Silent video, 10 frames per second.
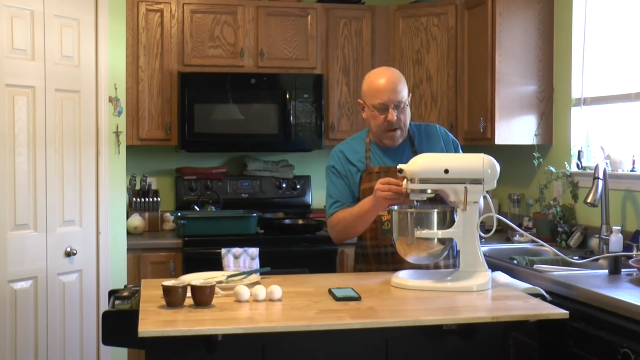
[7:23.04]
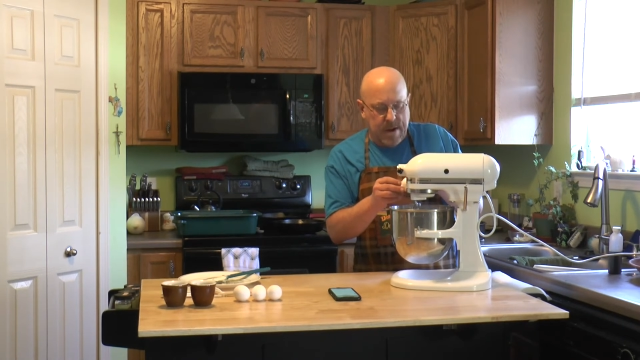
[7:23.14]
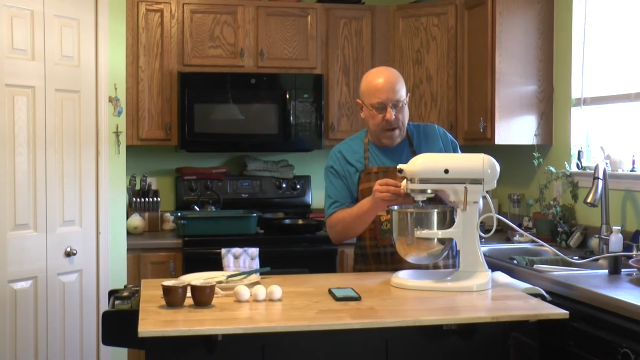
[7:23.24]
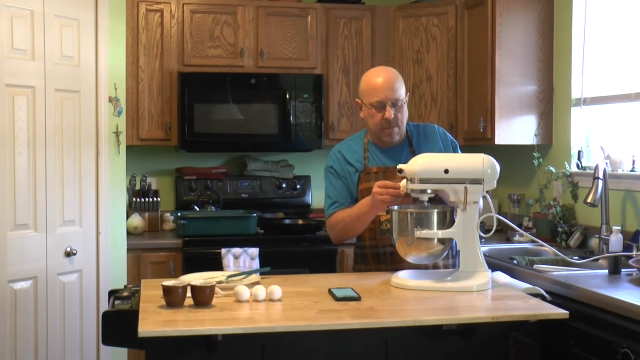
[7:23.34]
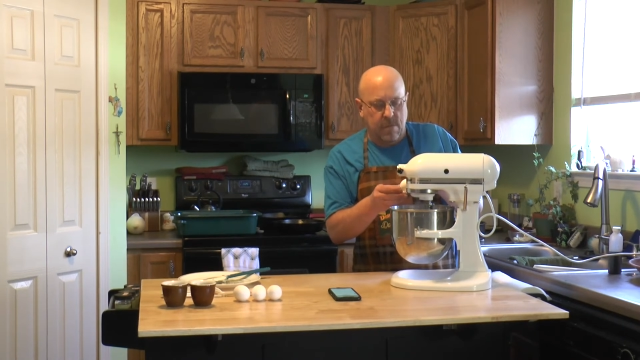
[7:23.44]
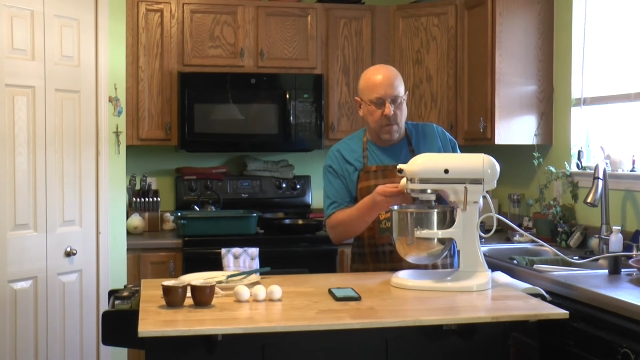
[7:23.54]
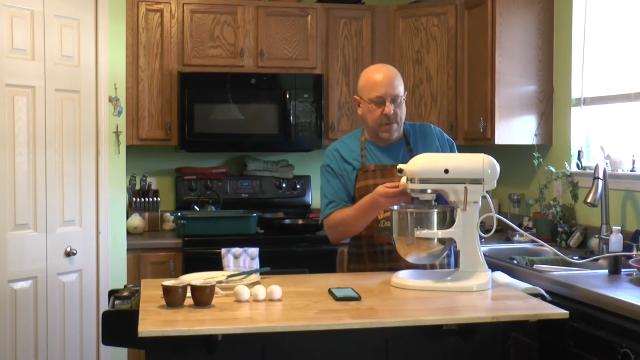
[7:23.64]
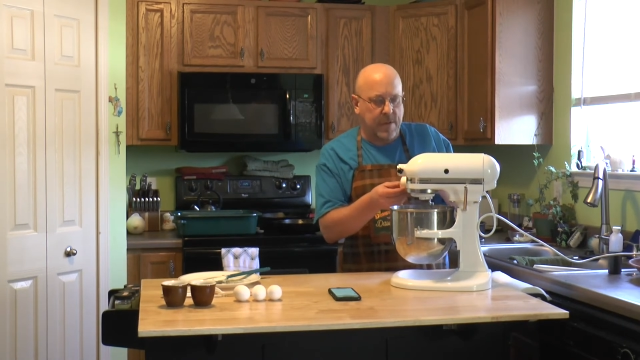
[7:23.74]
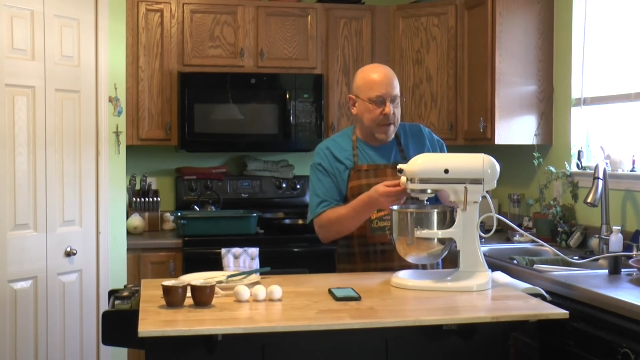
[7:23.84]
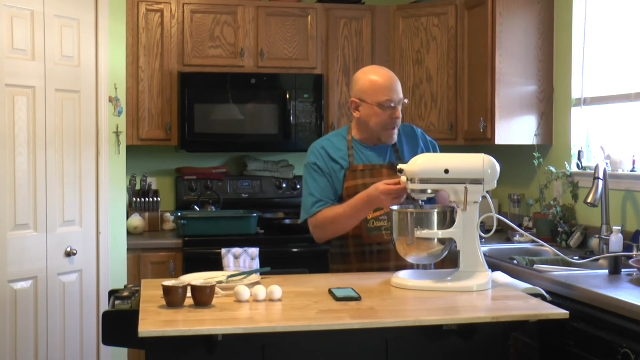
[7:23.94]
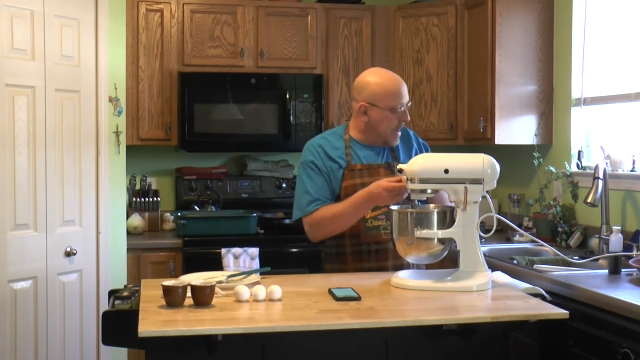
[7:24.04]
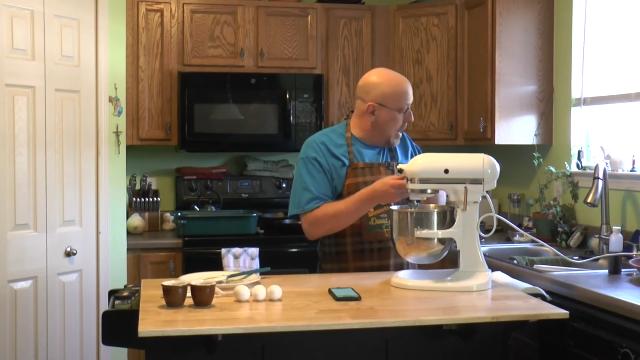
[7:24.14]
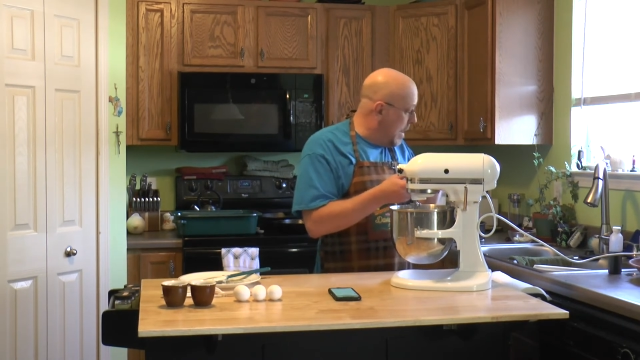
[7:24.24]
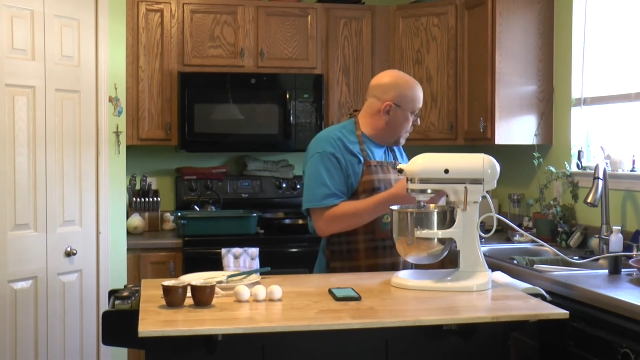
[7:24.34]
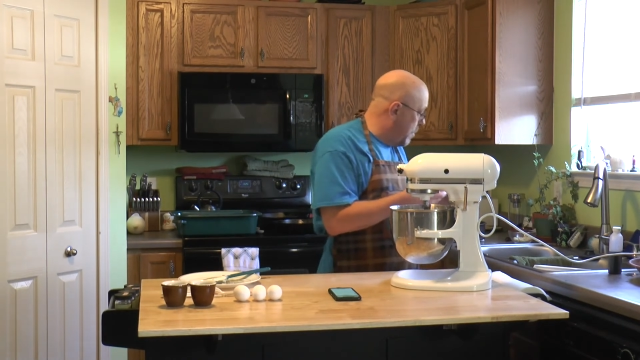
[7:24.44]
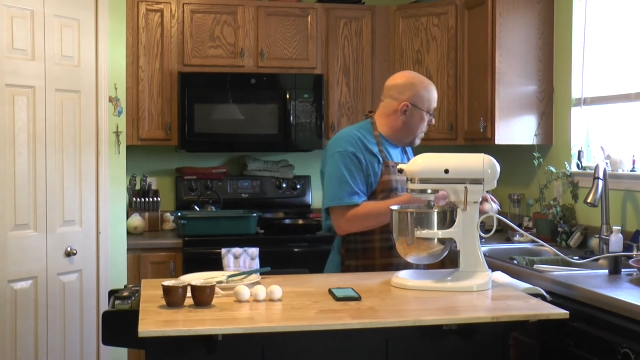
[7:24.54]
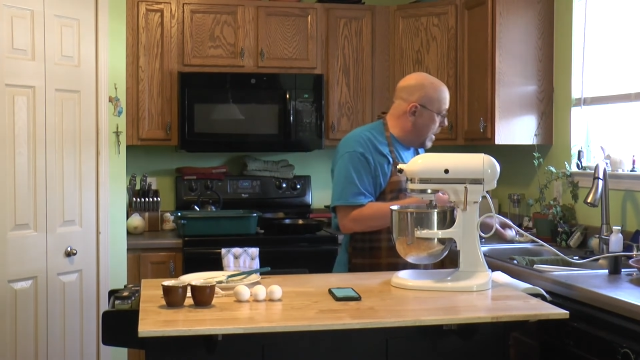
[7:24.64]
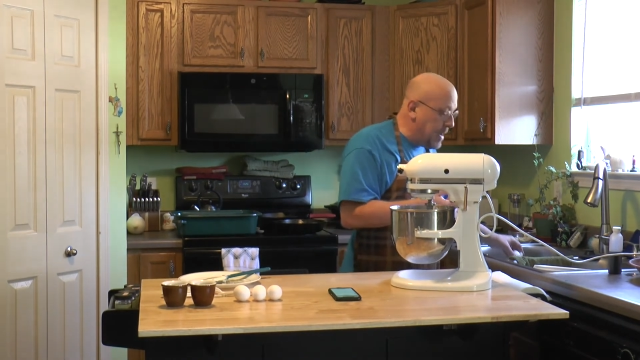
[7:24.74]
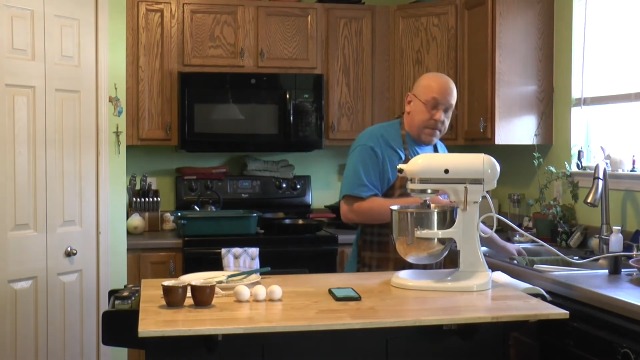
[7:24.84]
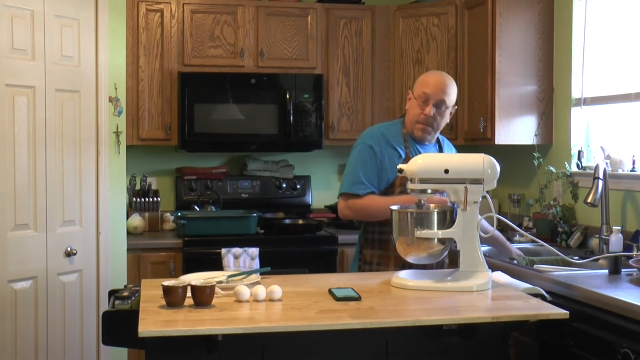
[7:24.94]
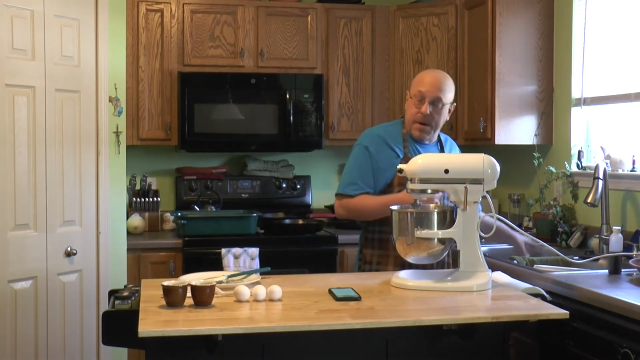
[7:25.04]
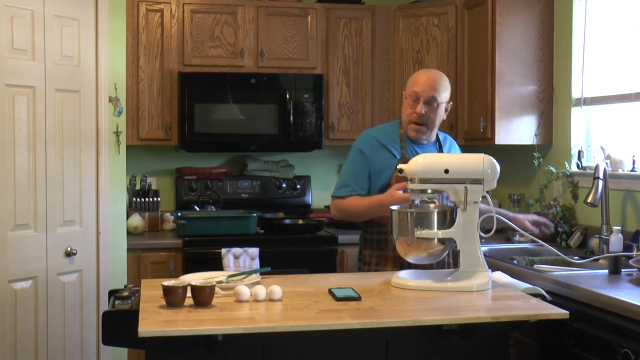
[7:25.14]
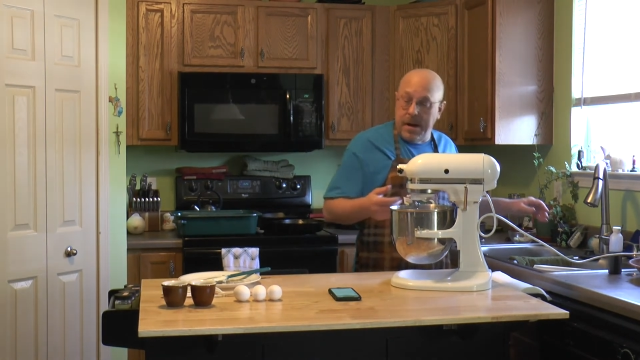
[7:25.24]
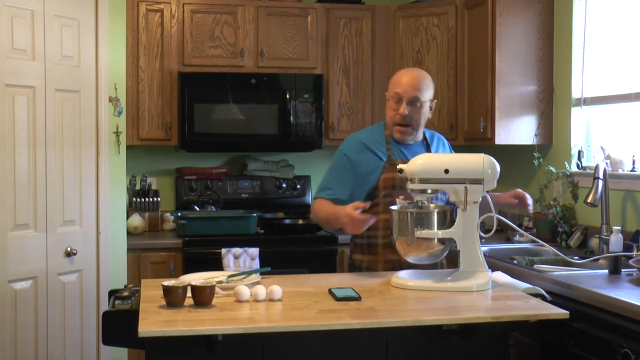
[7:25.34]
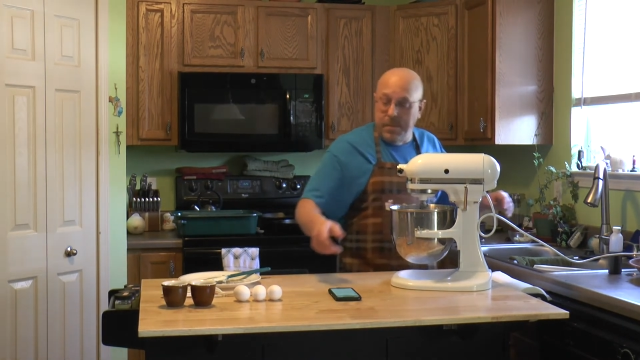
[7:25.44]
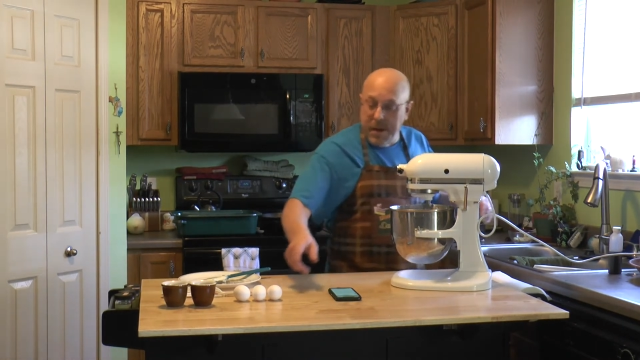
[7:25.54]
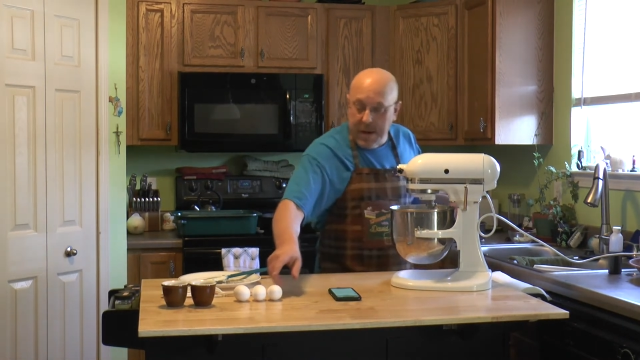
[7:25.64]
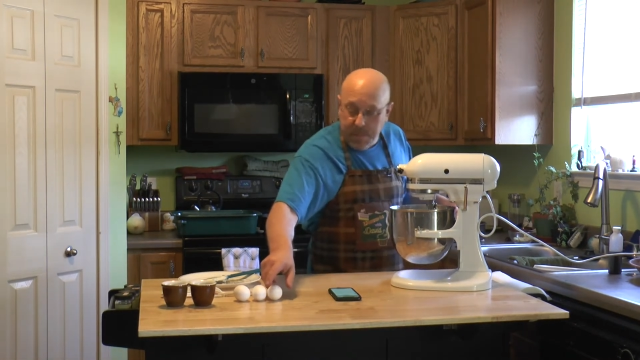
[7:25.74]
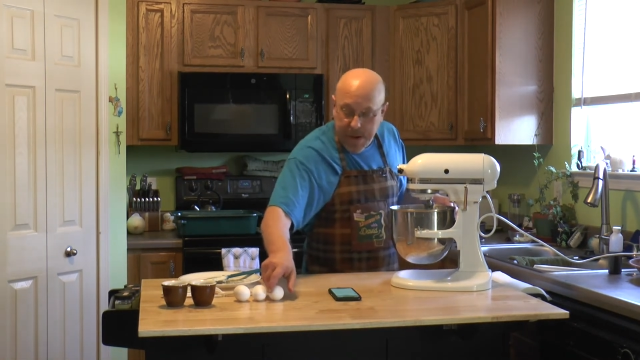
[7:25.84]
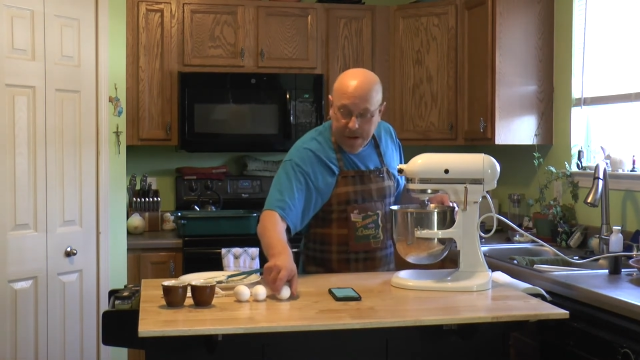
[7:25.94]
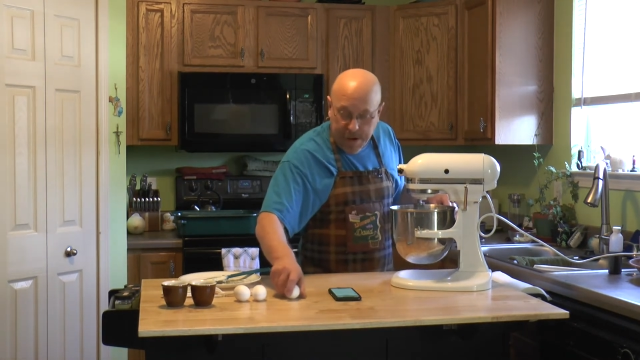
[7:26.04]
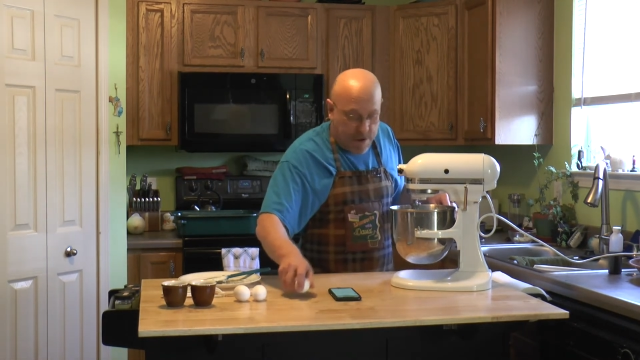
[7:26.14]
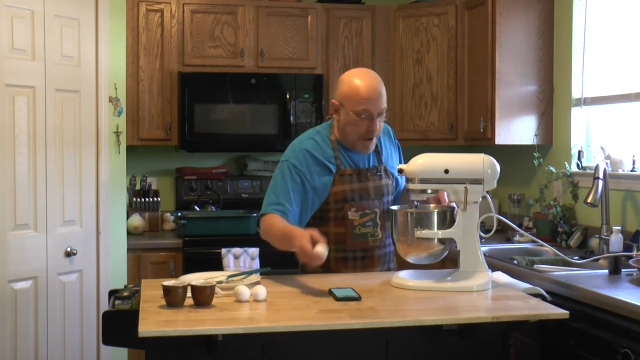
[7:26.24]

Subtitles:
Now, once again, I have to remind everybody, I am not a baker.